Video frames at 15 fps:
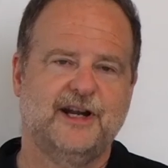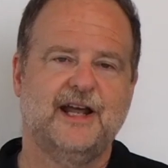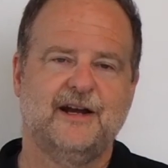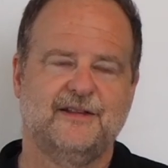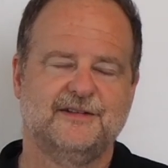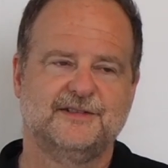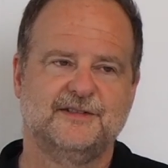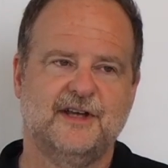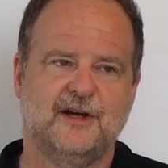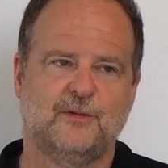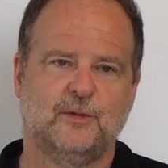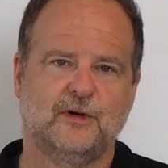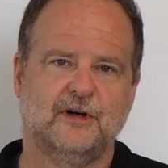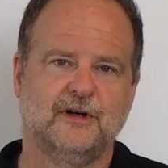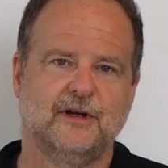day to this
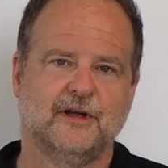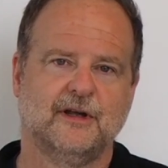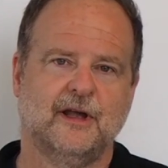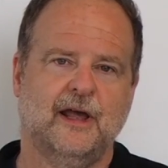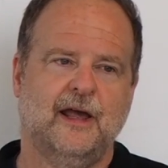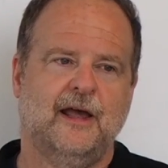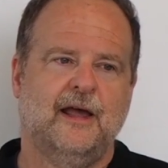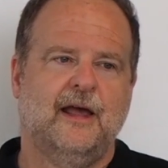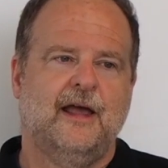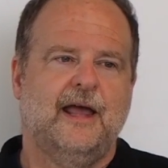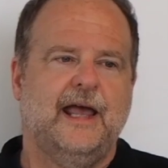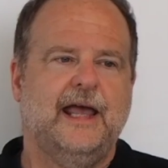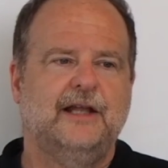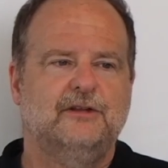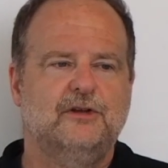network,
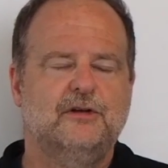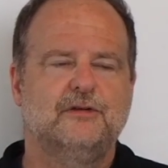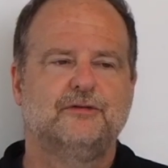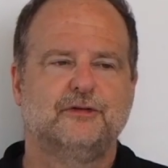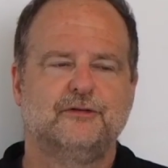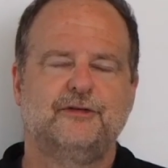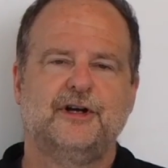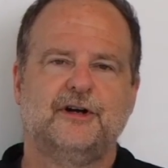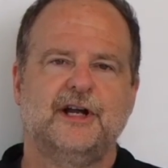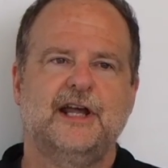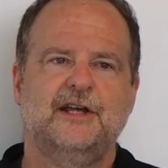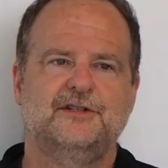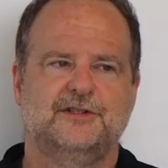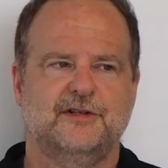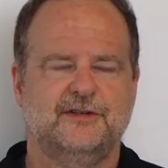and look for
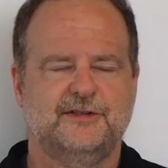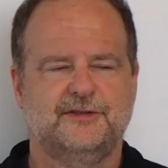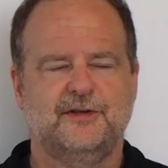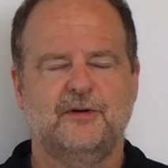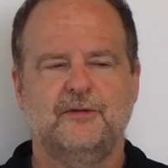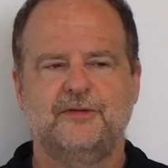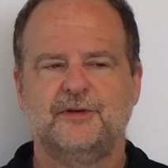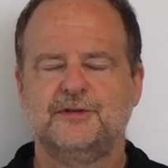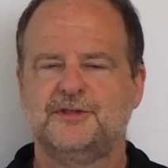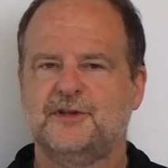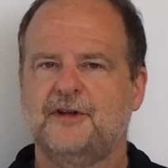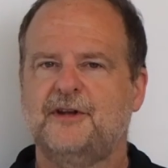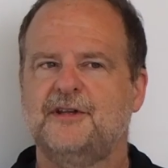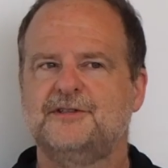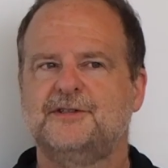variations. So if there's
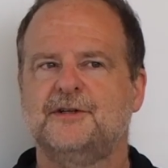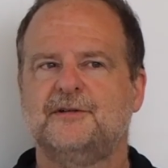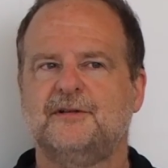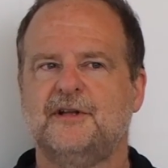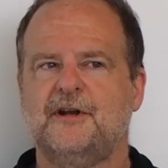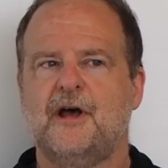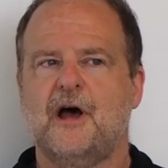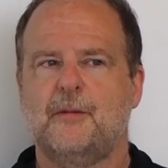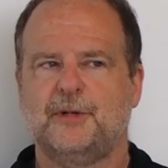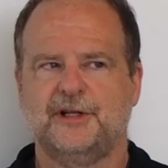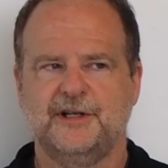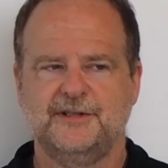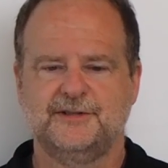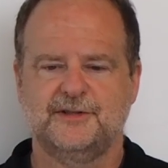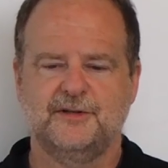statistical
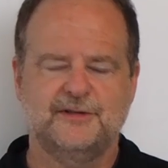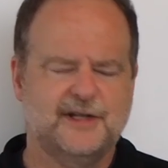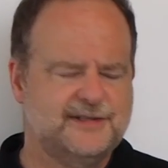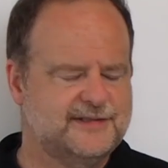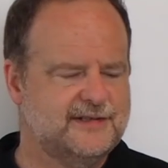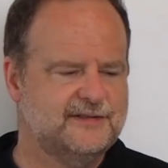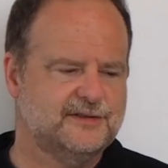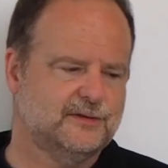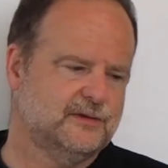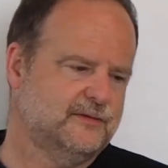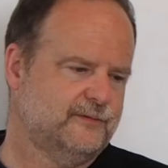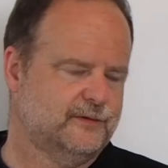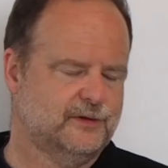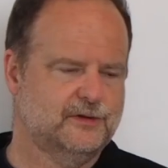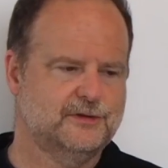anomalies, so let's say a
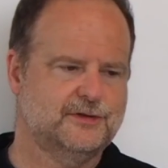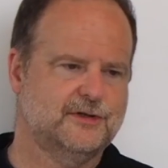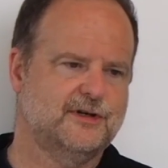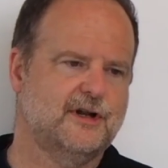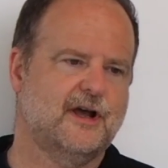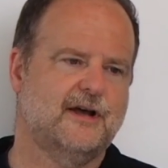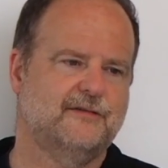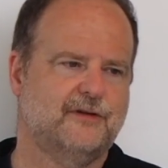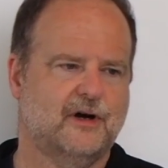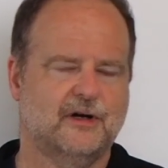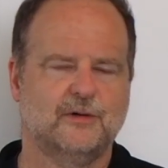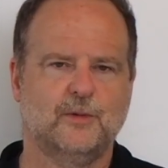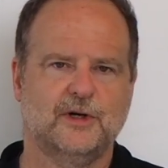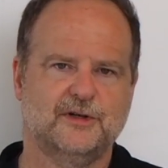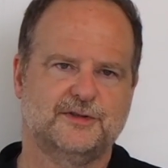certain version of
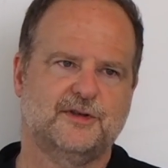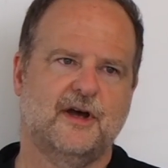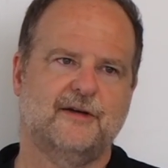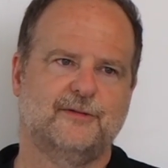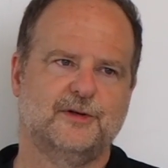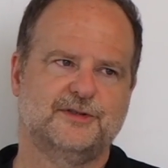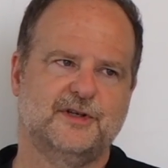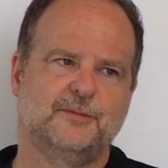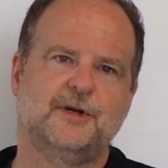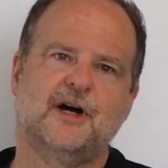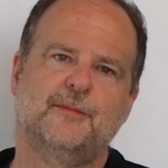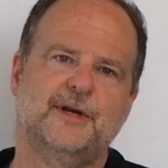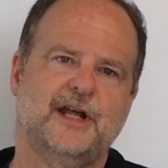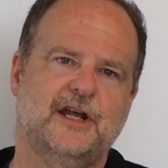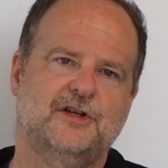hardware or software, some
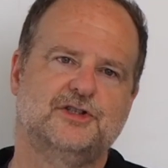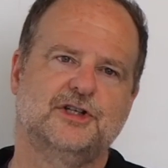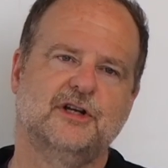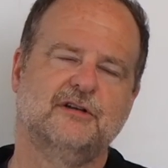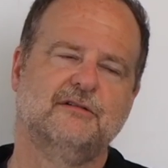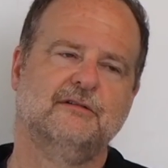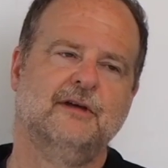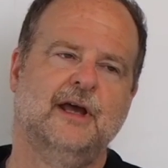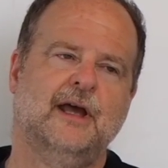combination,